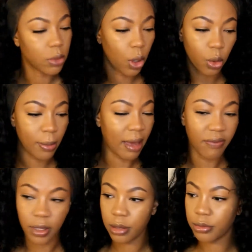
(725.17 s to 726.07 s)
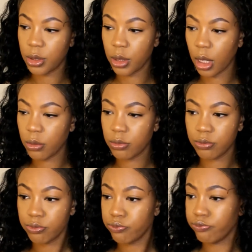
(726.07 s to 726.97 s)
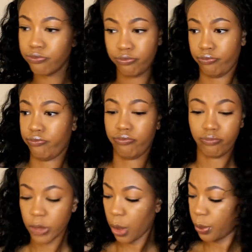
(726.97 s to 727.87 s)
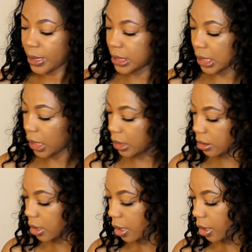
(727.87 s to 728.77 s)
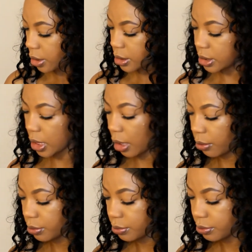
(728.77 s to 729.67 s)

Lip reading: whomever, you know. We done. So